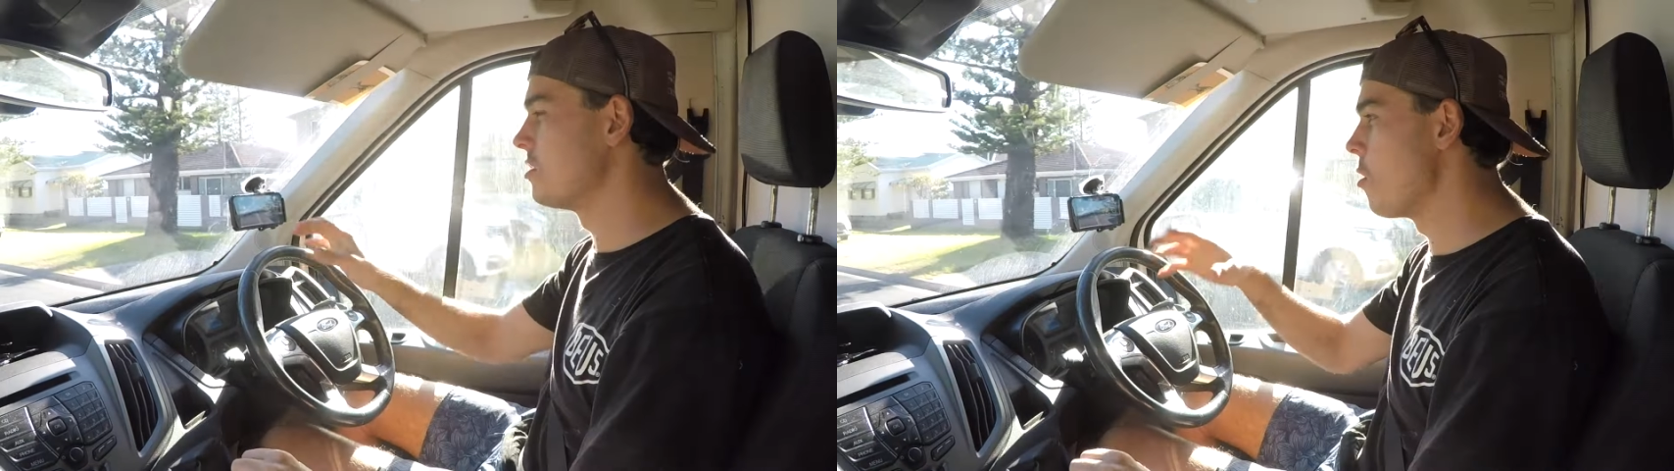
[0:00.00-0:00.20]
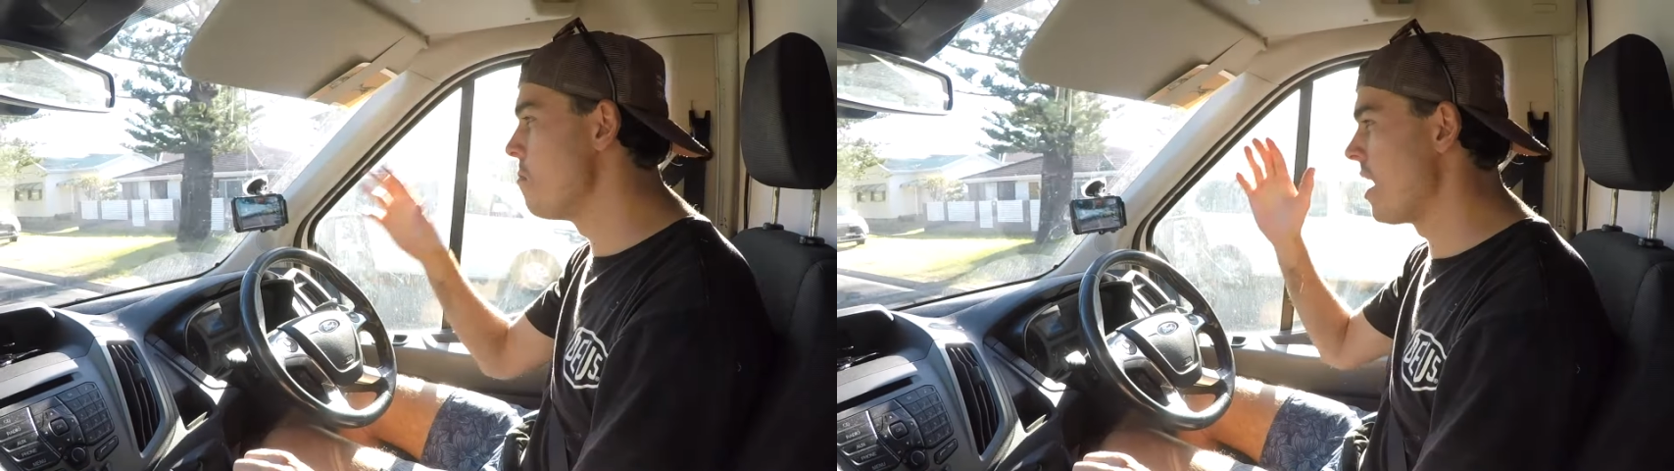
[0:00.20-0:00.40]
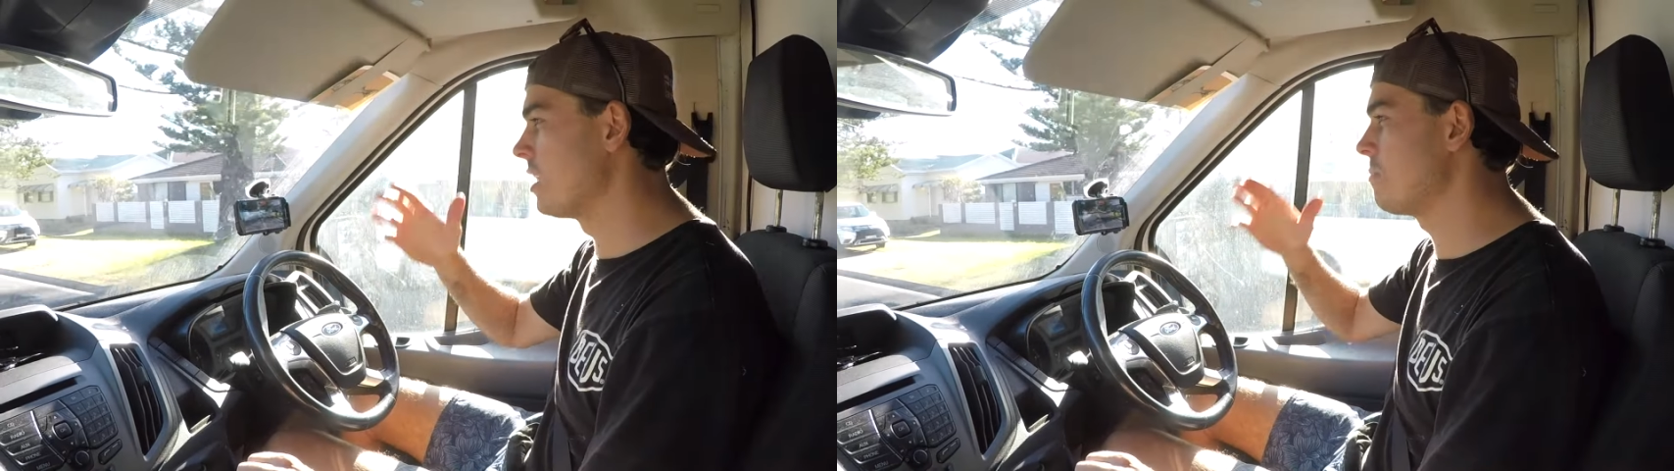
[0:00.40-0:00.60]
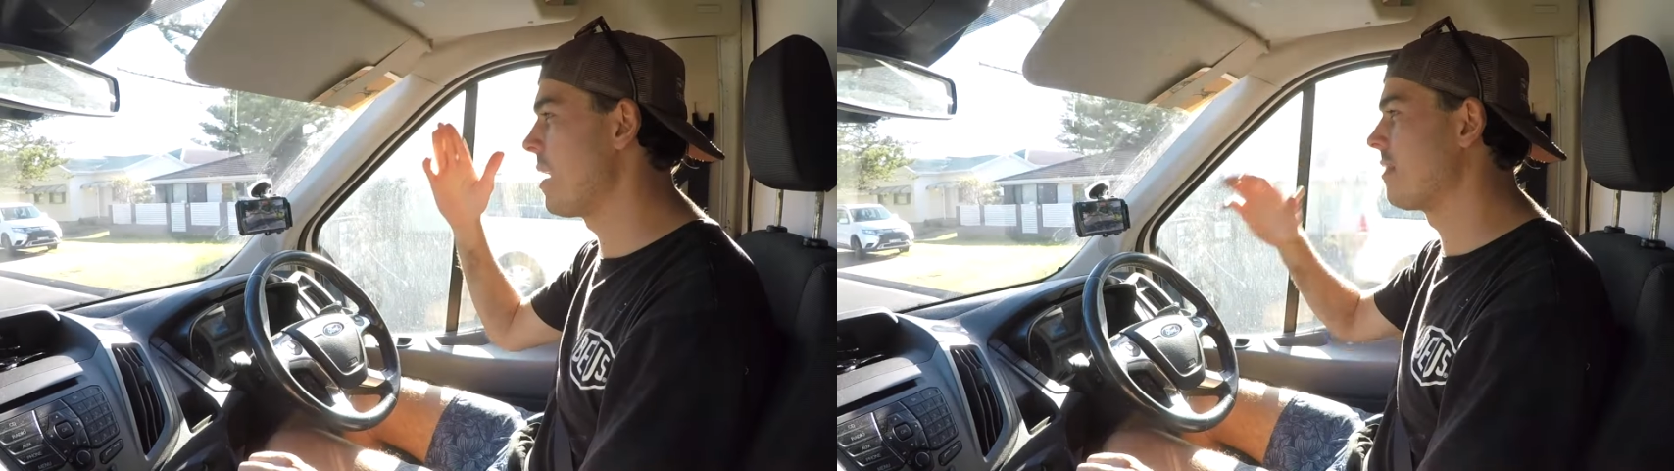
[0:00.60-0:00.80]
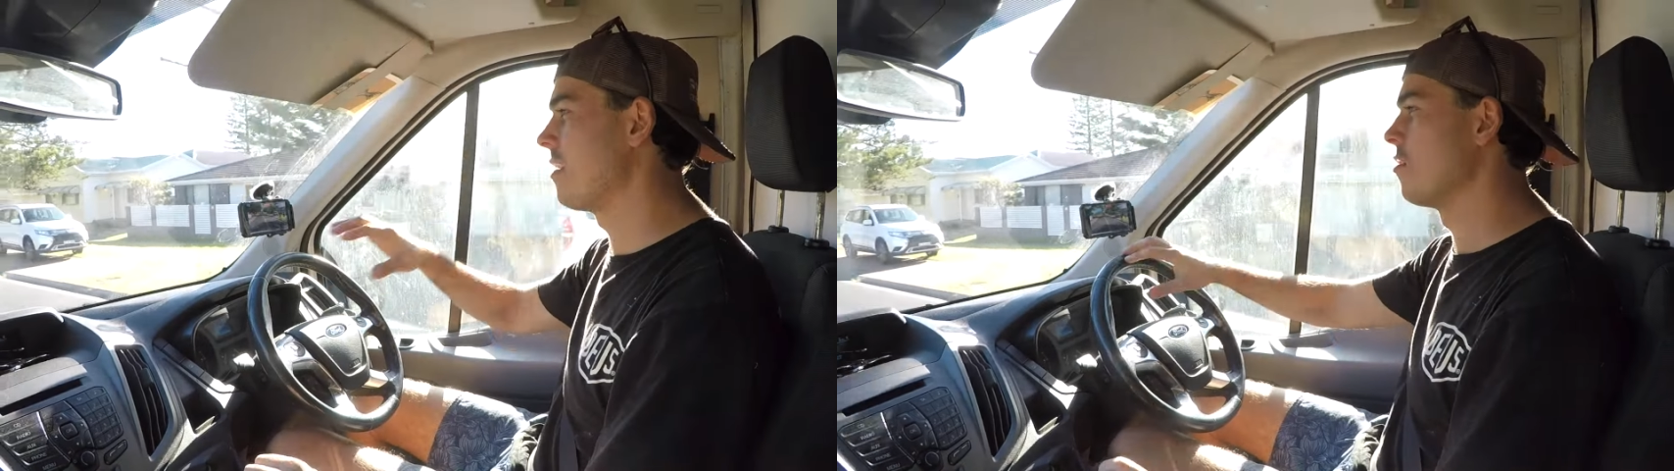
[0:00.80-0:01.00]
No bounce
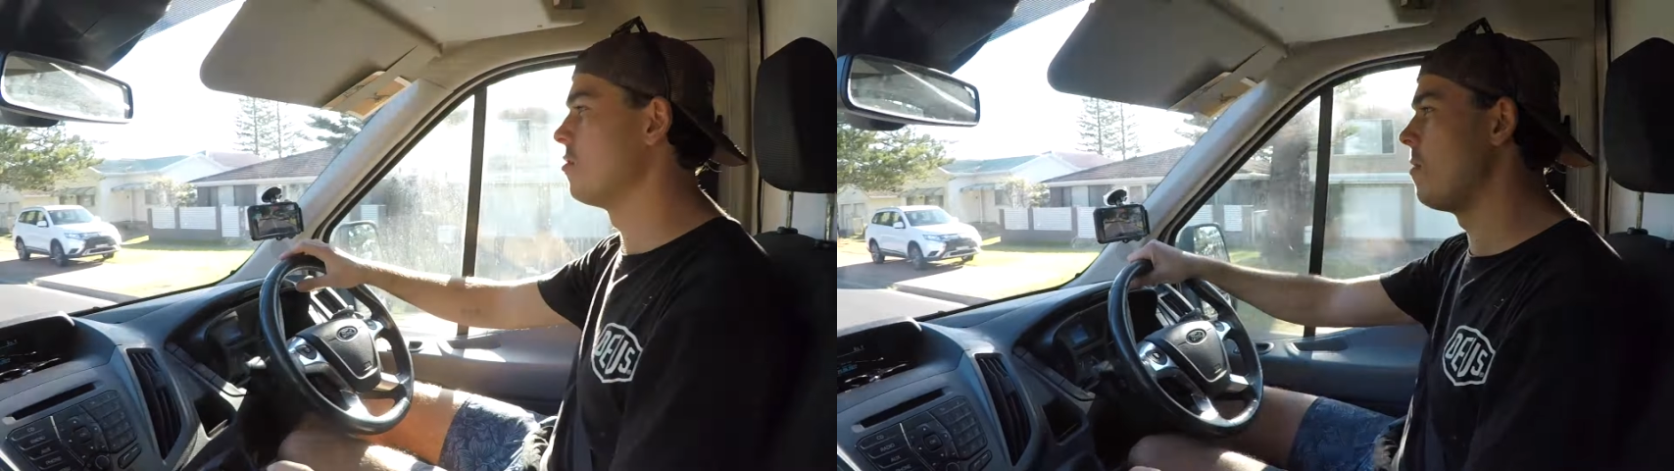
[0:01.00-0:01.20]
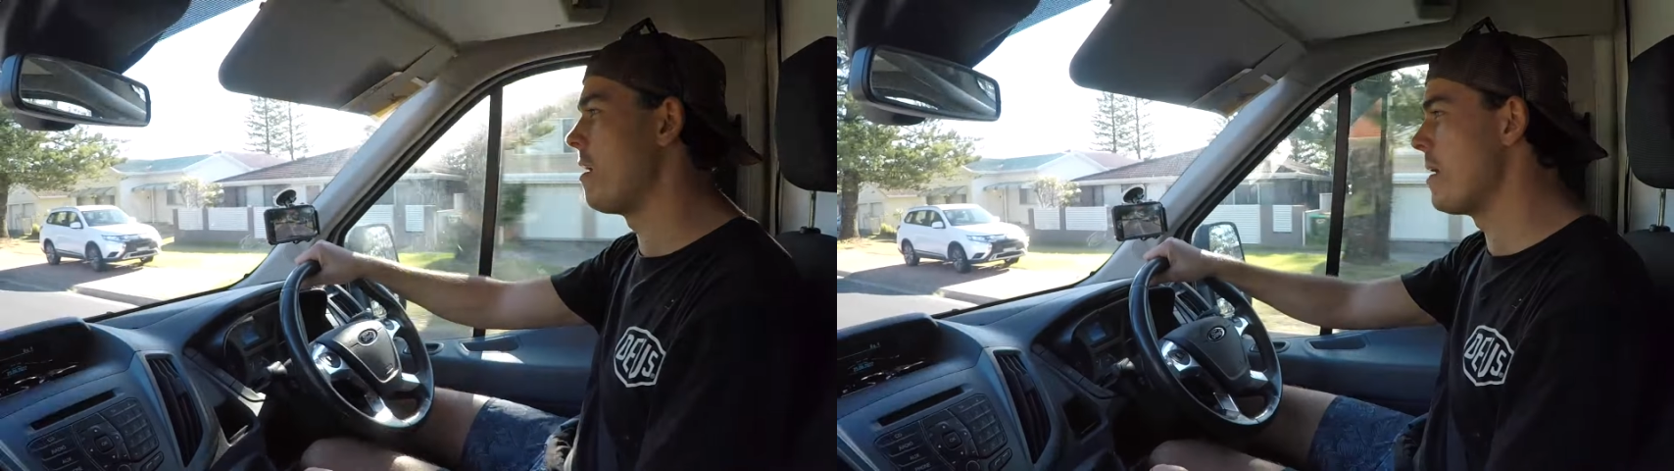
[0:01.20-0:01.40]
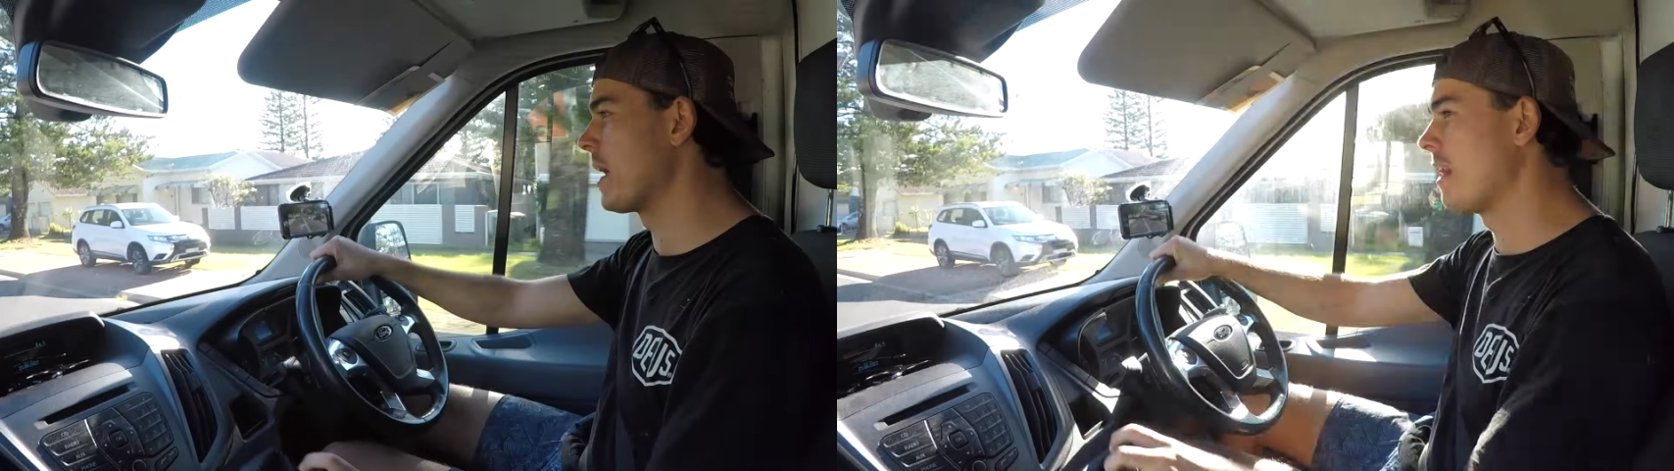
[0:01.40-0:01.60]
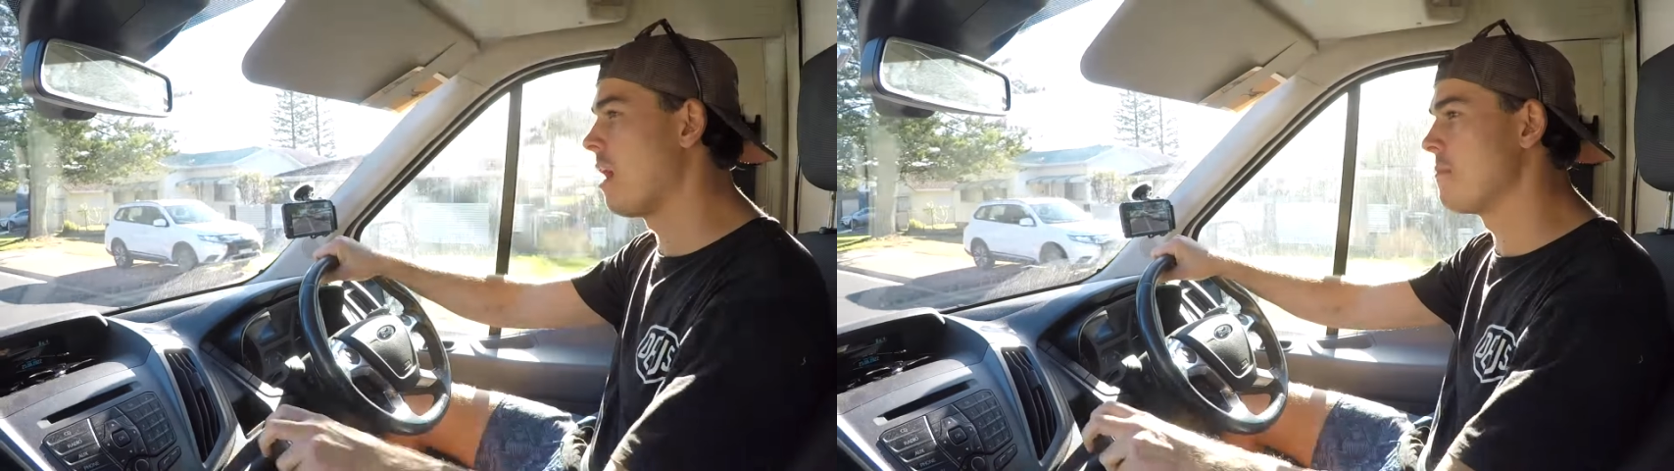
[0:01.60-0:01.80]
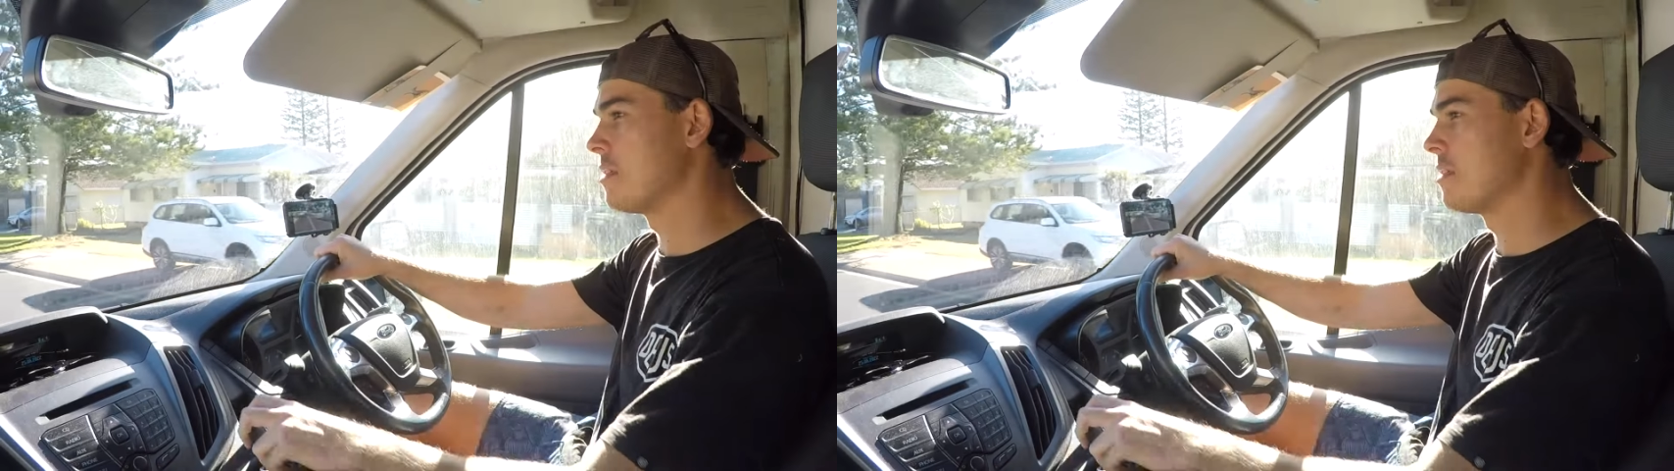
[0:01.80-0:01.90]
back there on the way back up.